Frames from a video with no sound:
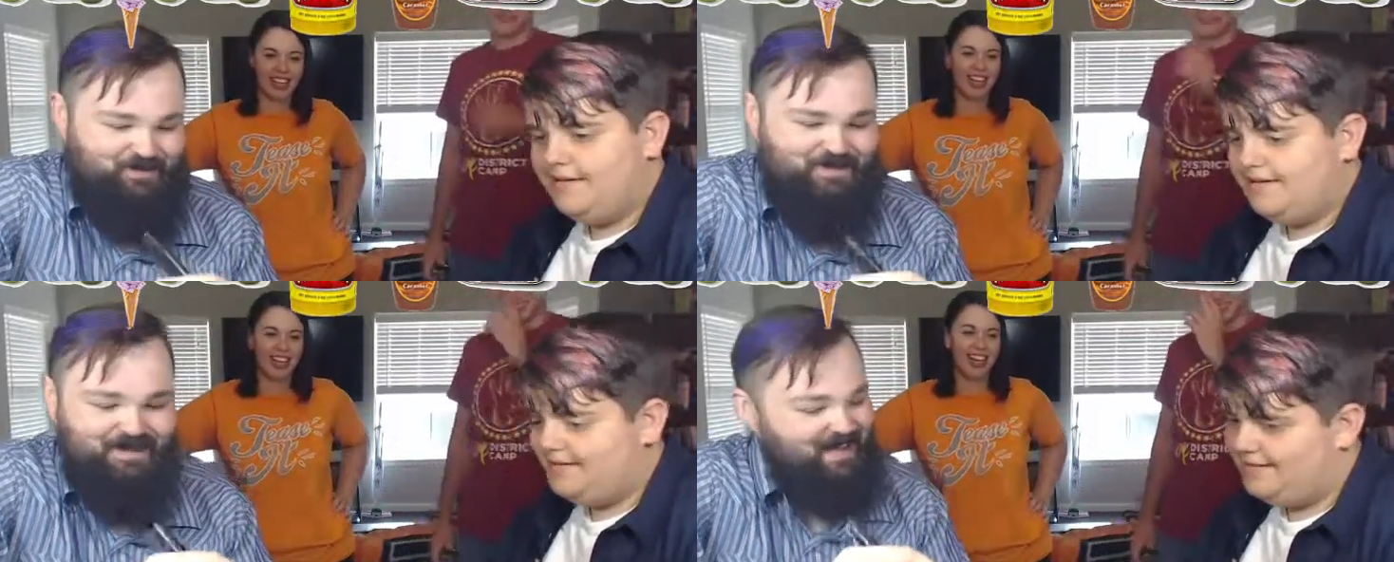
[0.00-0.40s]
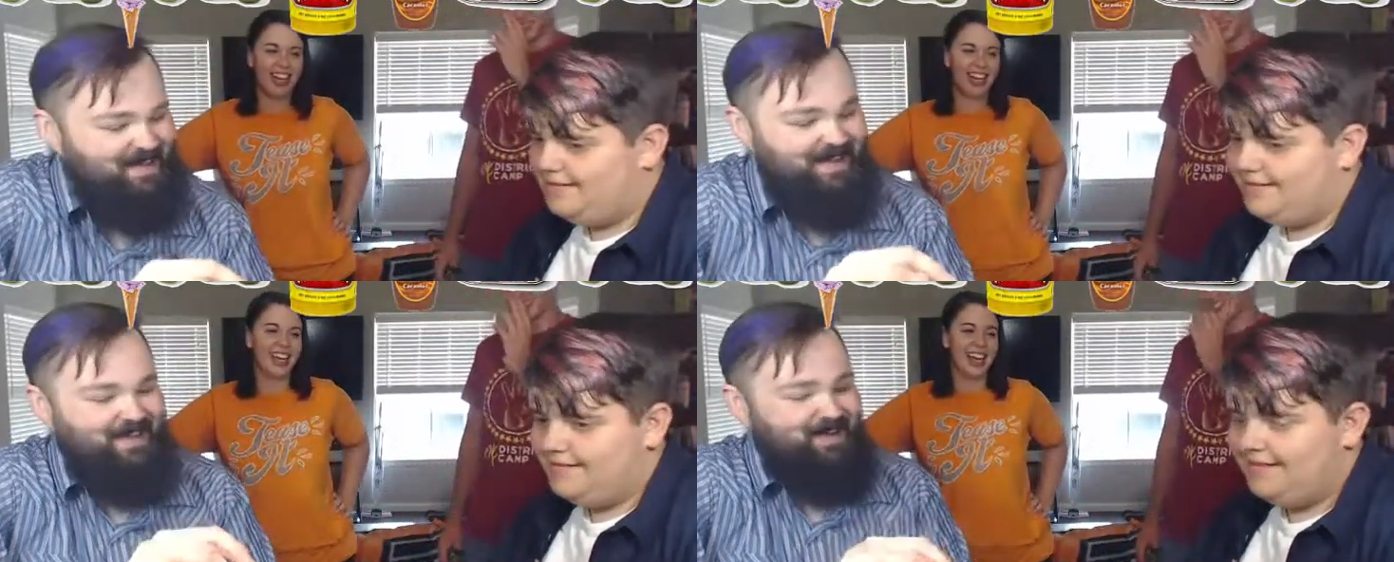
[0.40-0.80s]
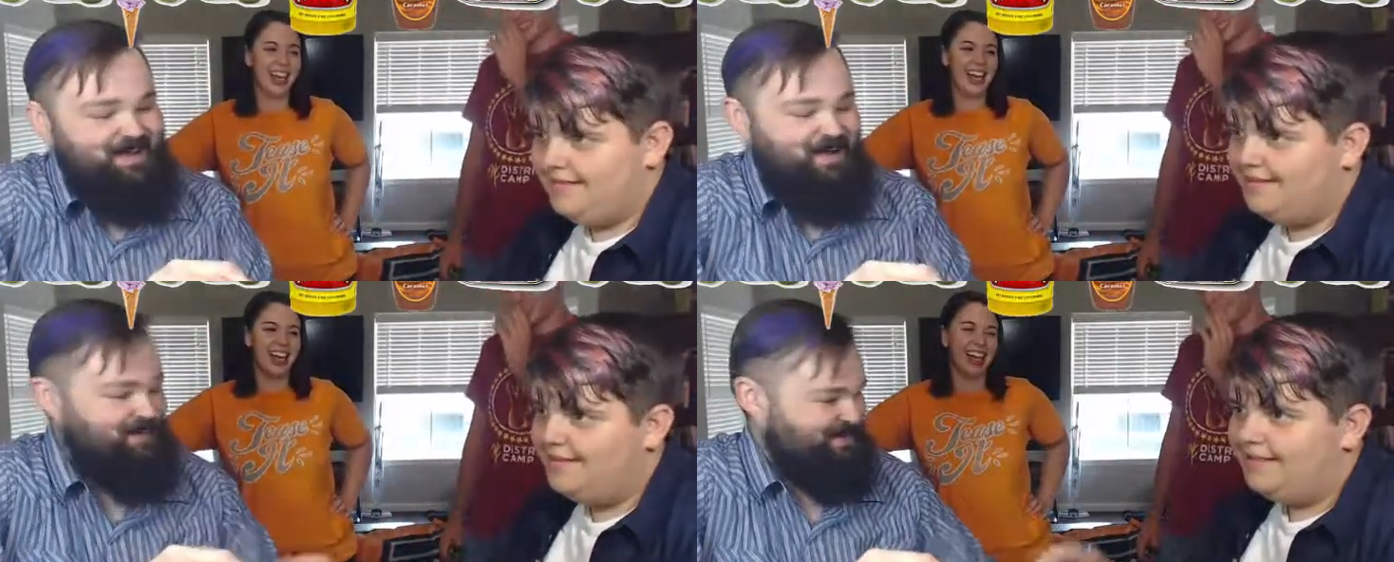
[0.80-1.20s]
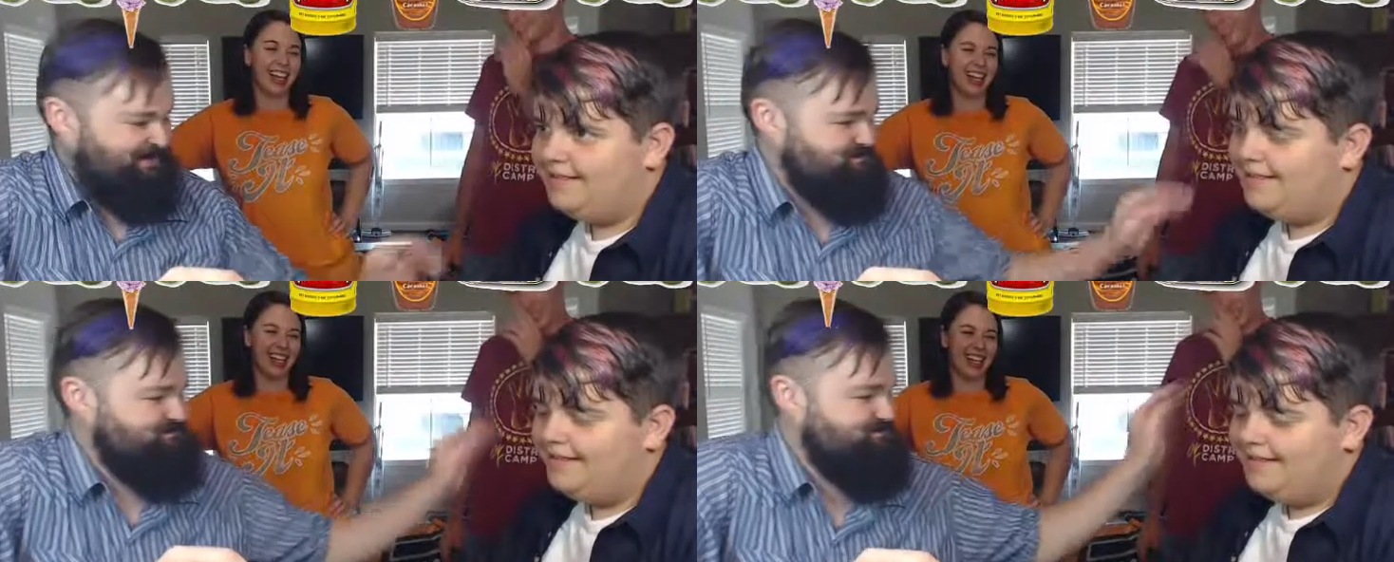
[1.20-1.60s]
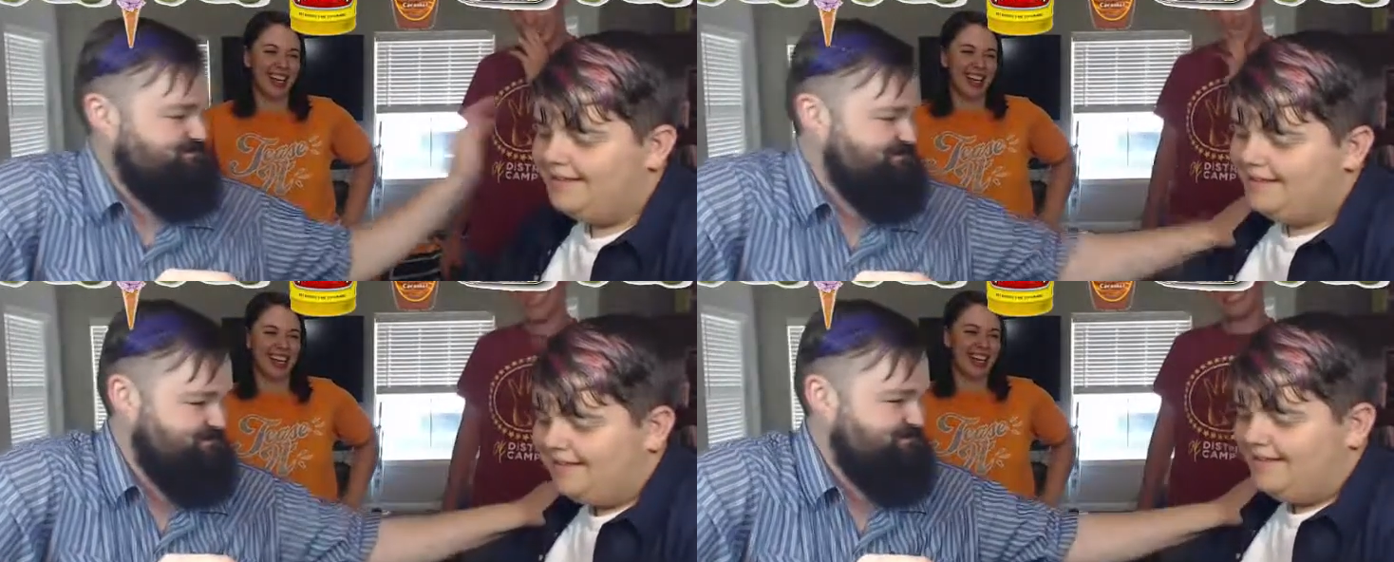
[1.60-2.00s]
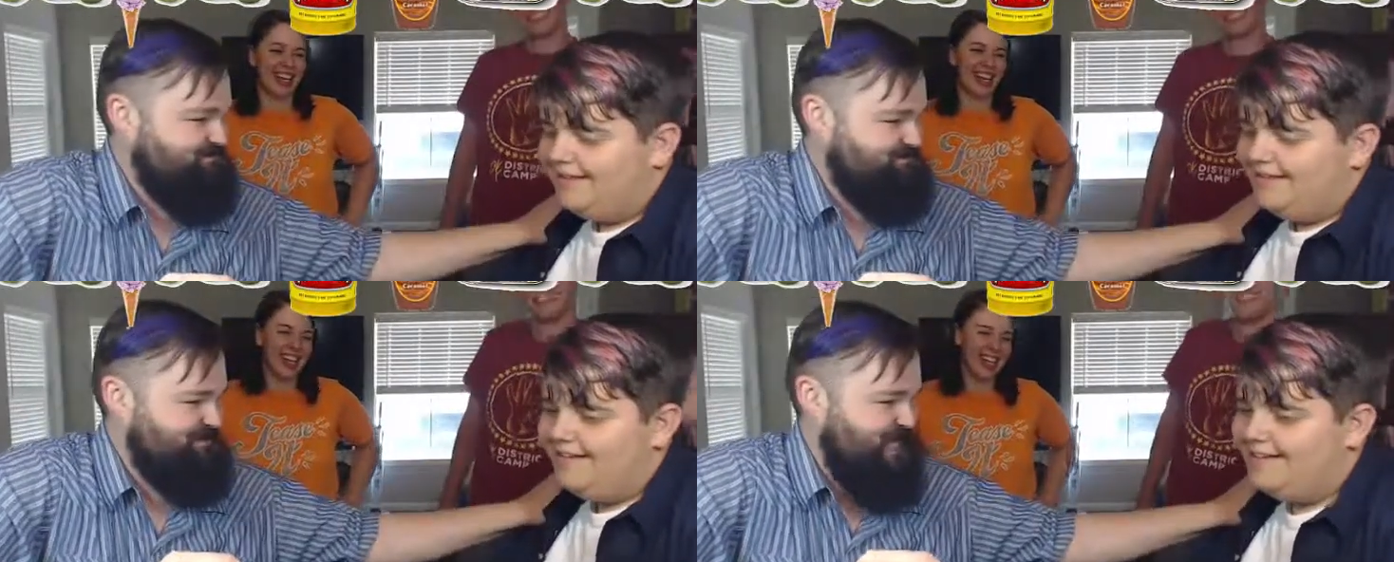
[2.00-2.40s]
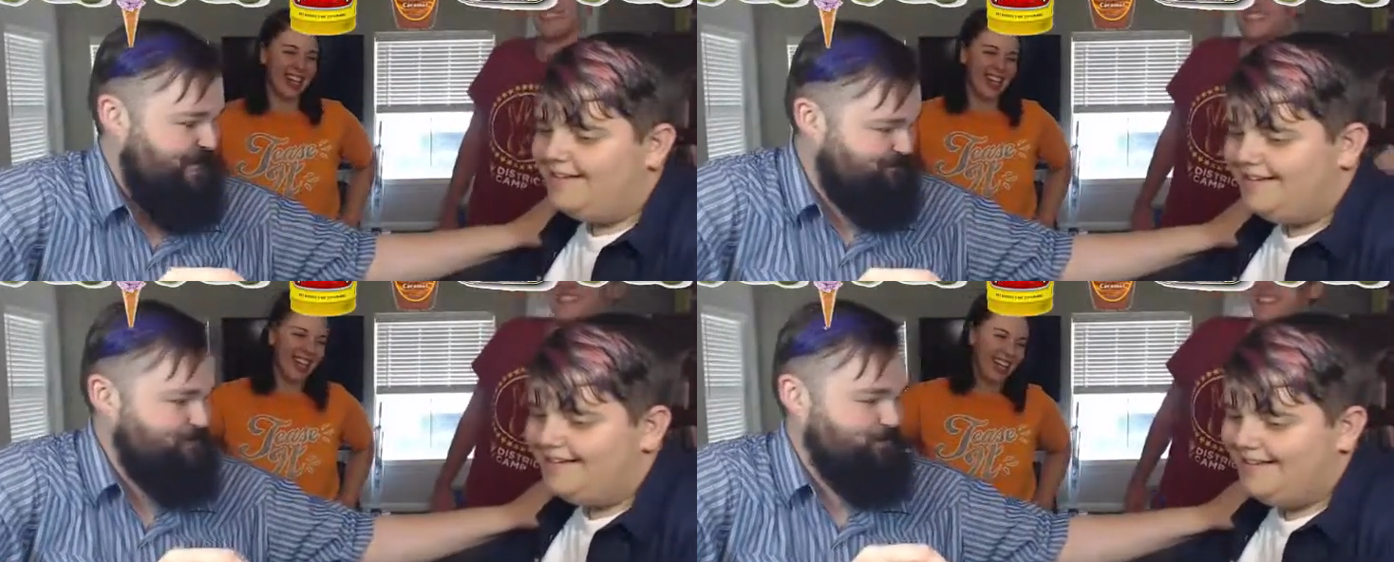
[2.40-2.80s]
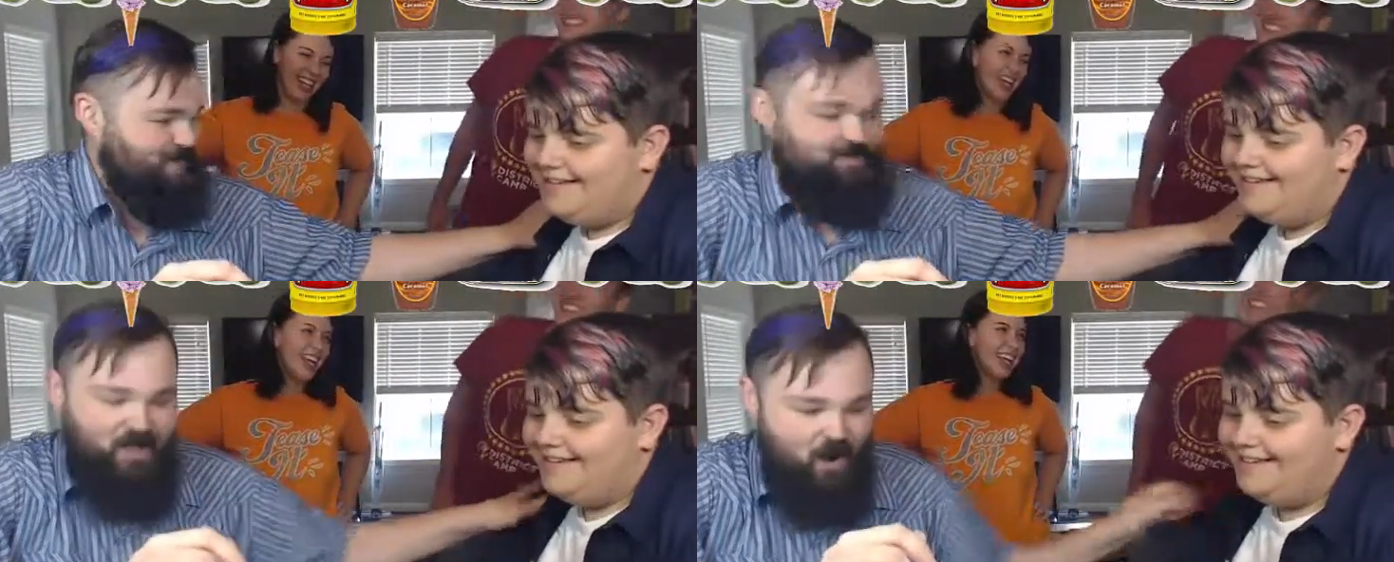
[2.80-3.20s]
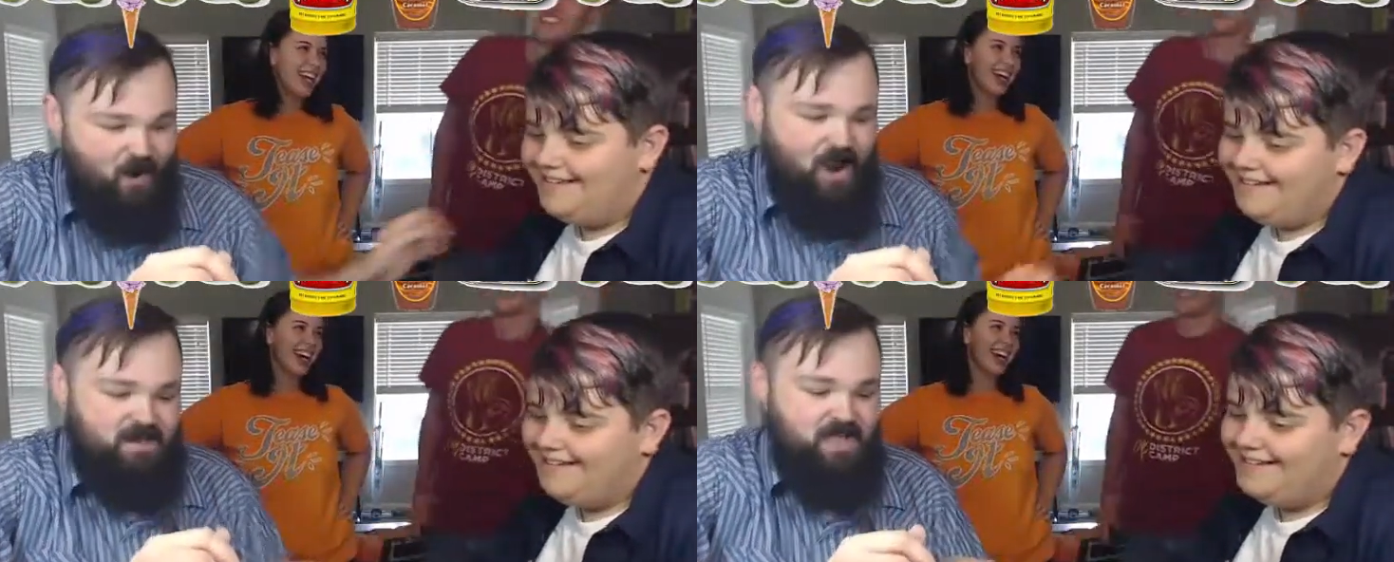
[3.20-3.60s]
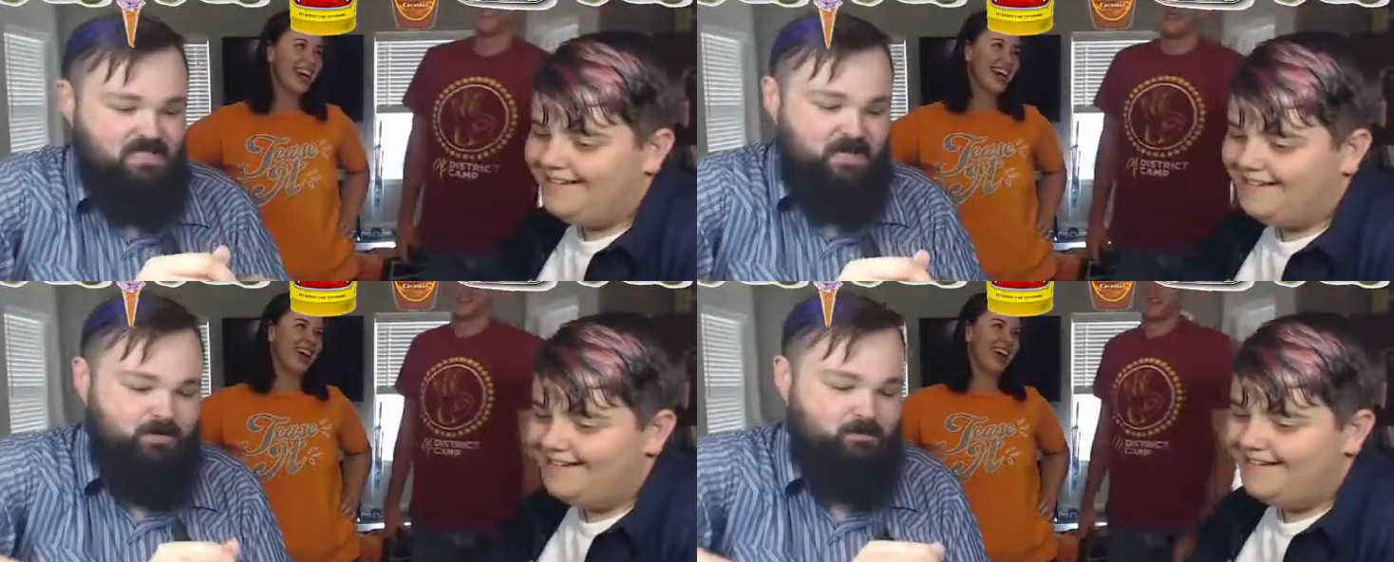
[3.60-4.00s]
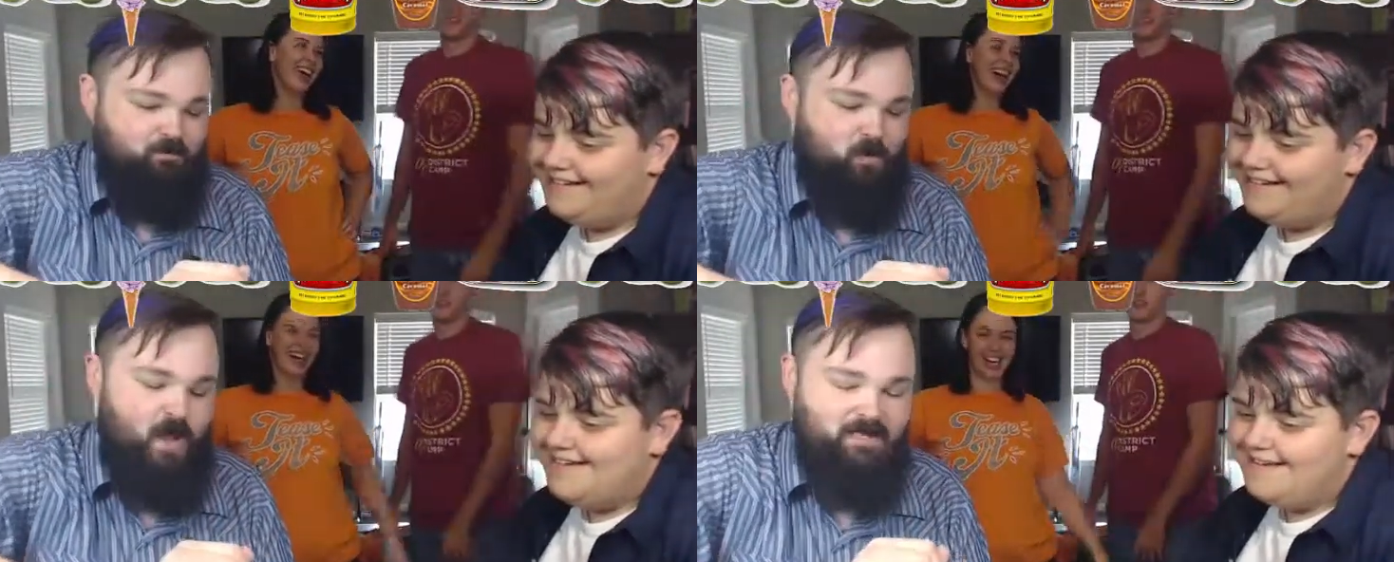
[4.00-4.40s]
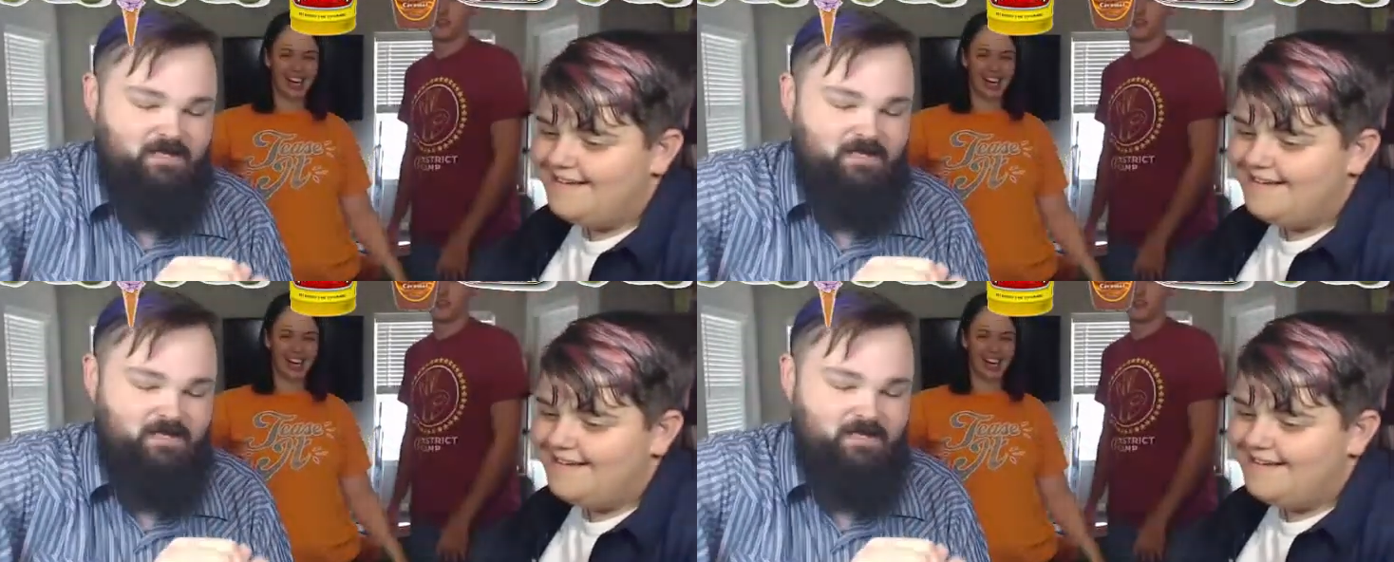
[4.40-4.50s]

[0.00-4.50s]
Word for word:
Speaker 1: Have fun with that. All right, next up is Blue Eye